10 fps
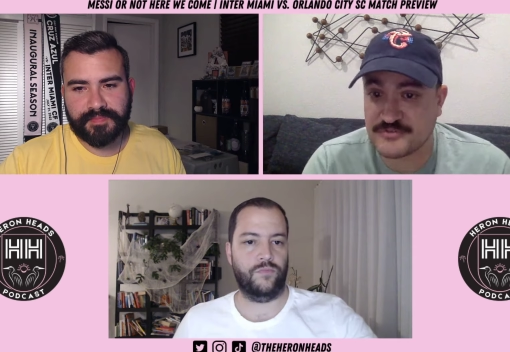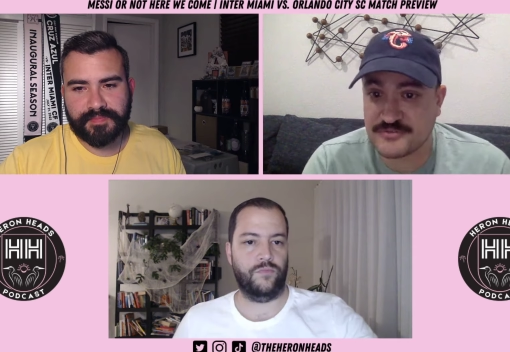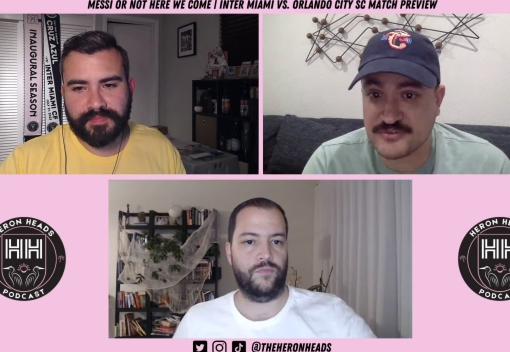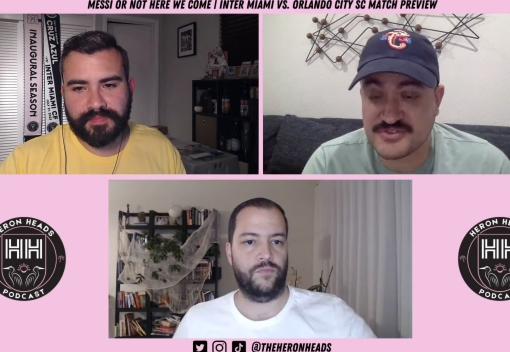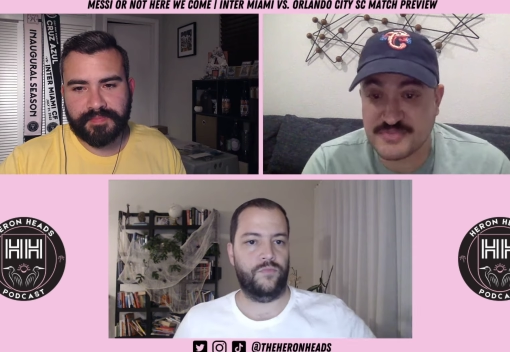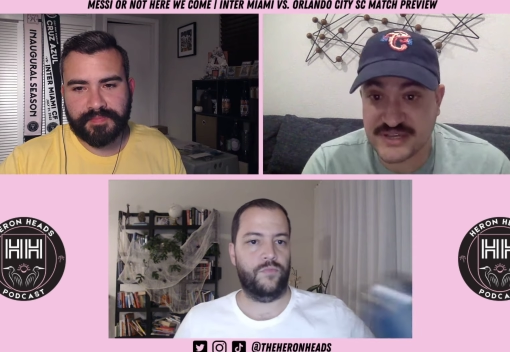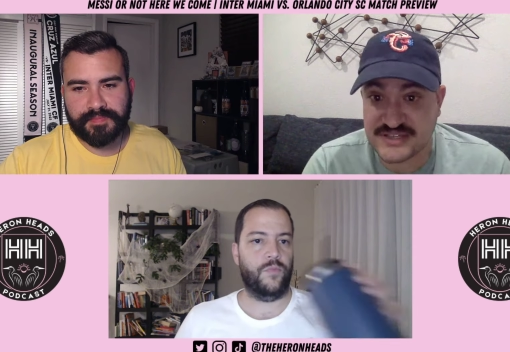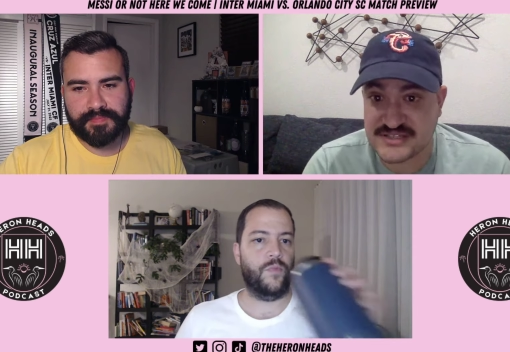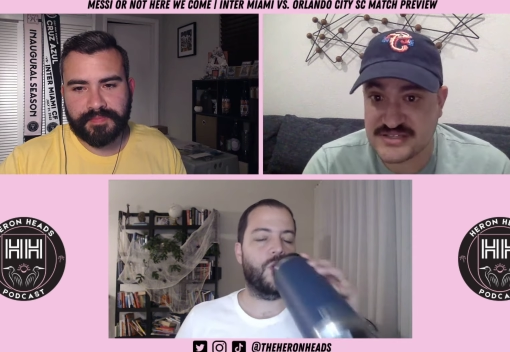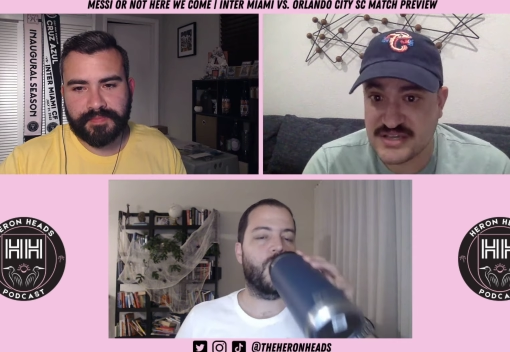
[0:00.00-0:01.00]
Speaker 1: of, of
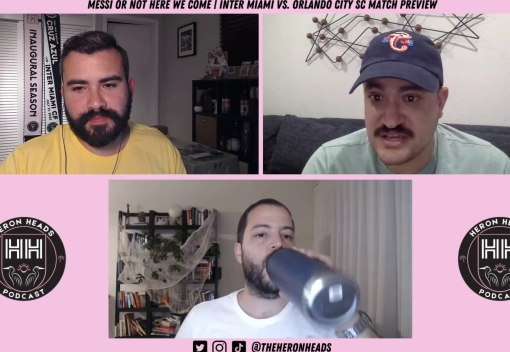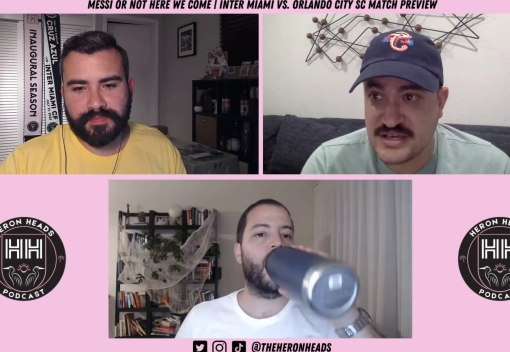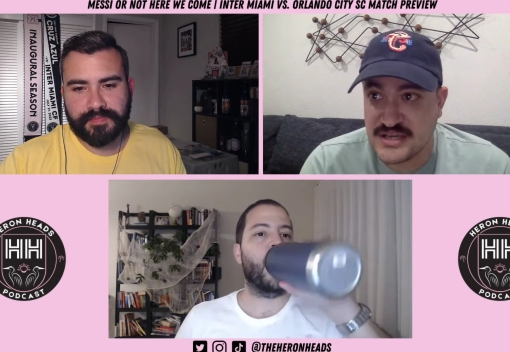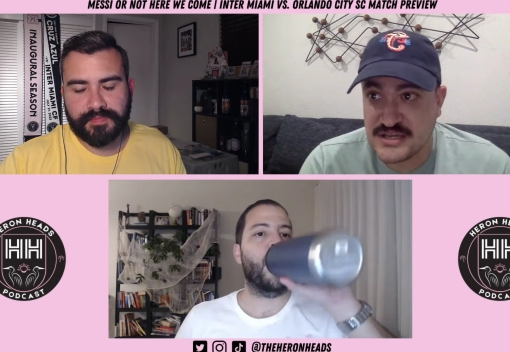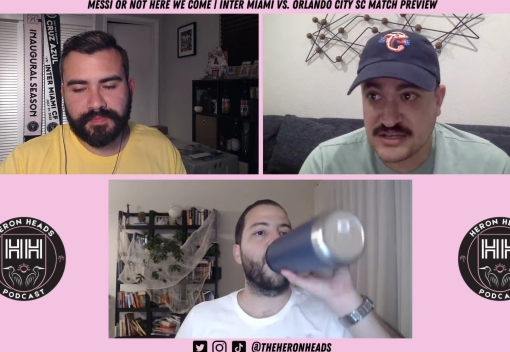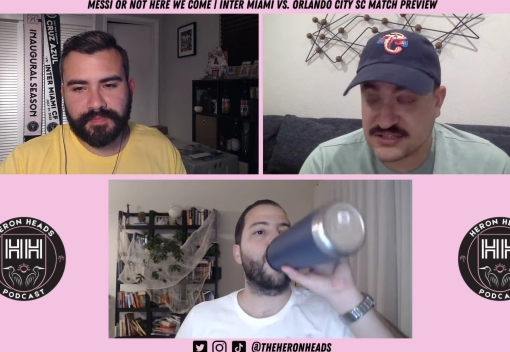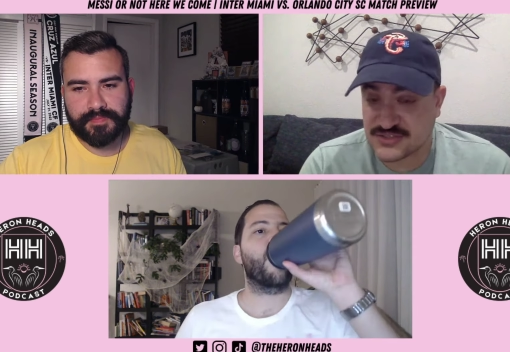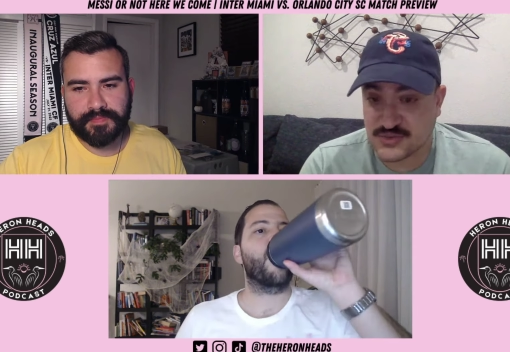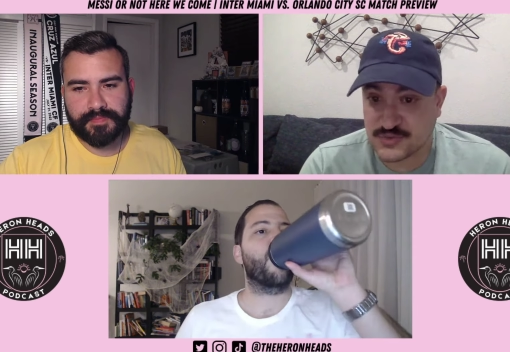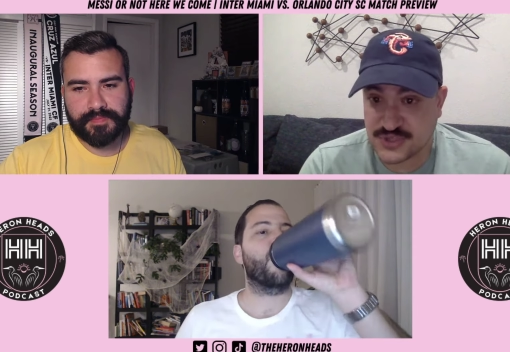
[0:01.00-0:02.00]
space
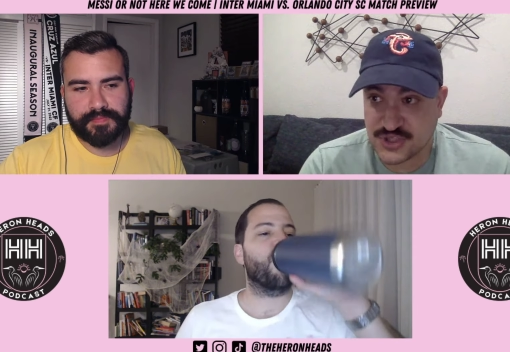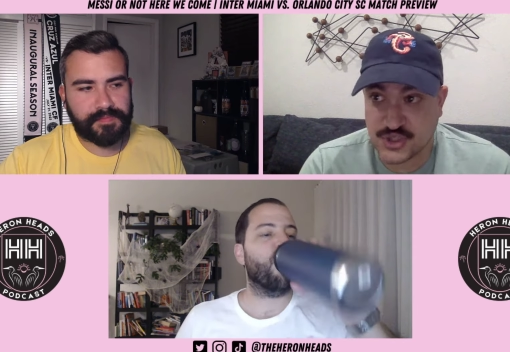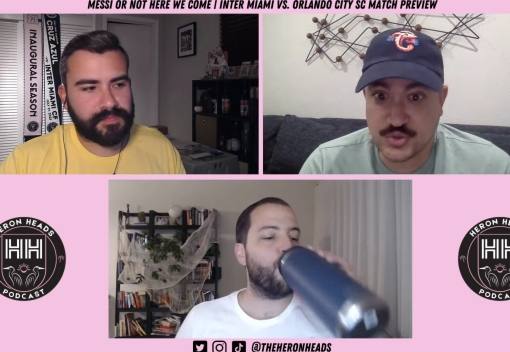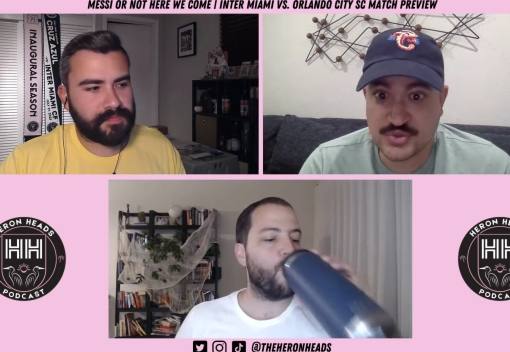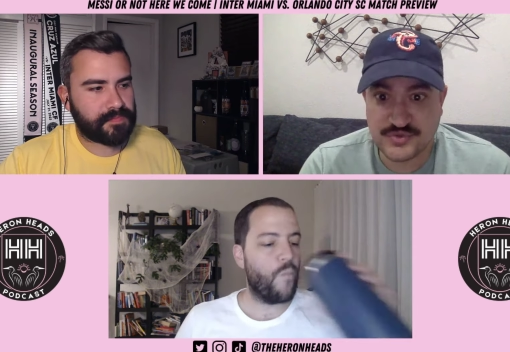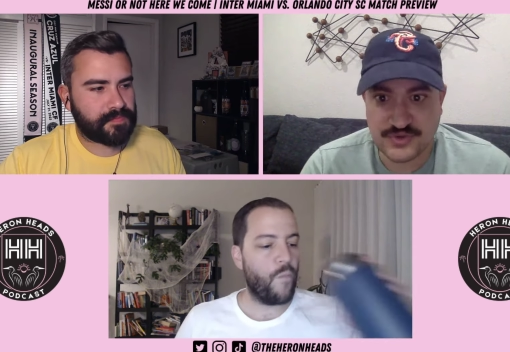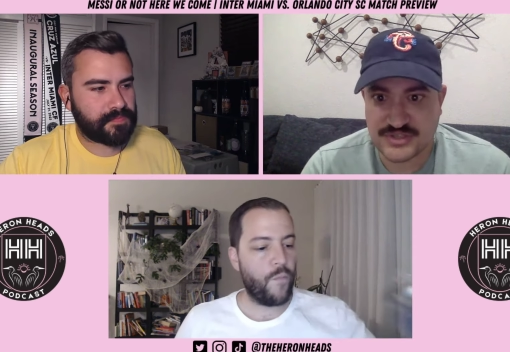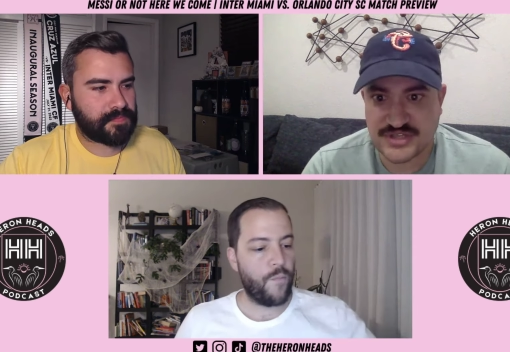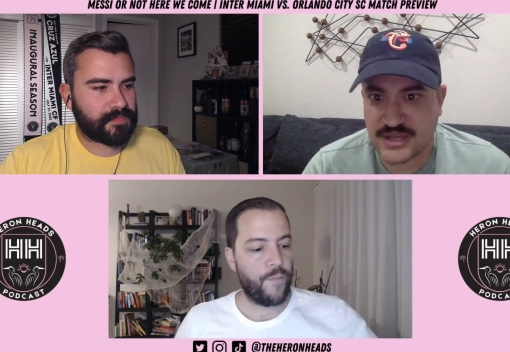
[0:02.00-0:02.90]
because it would be huge for us.